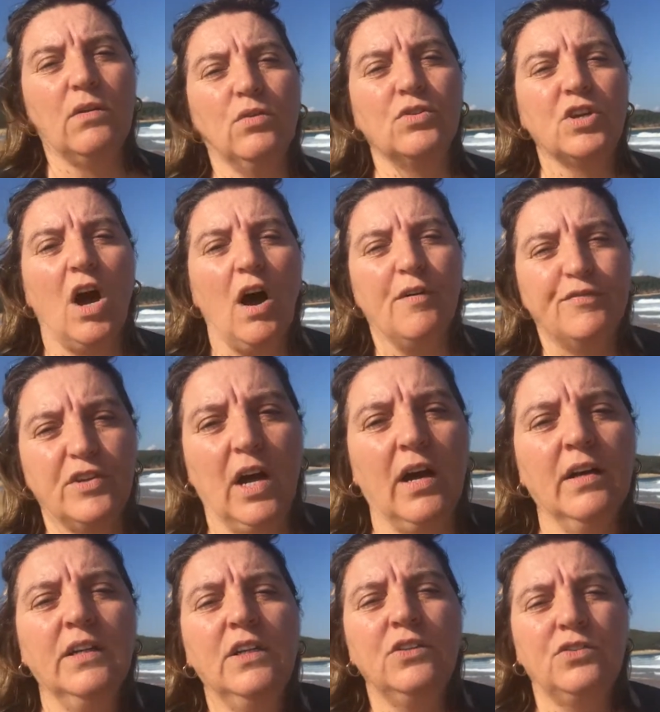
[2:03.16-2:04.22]
looked after
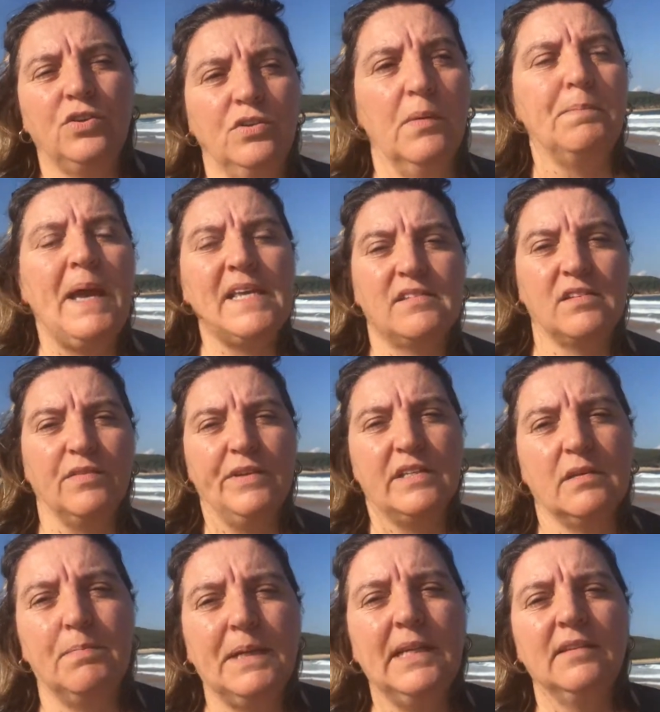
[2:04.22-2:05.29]
to the best of
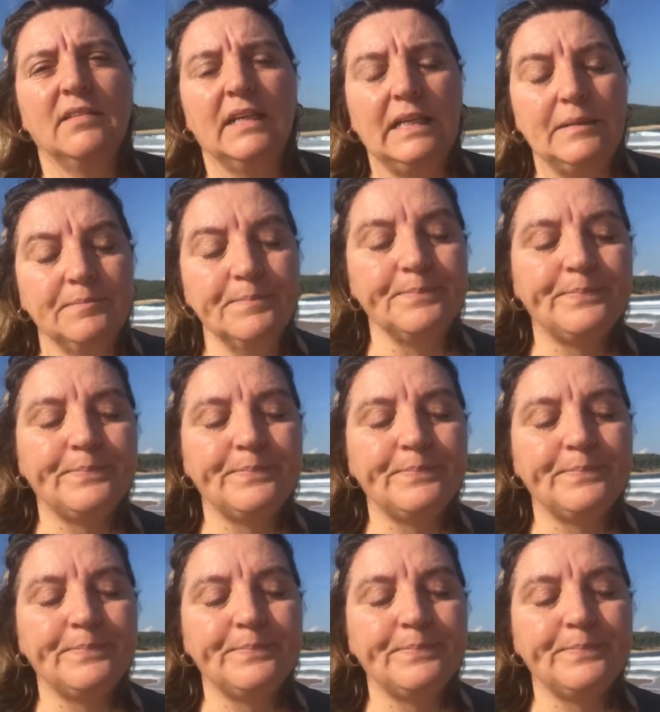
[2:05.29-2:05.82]
its ability.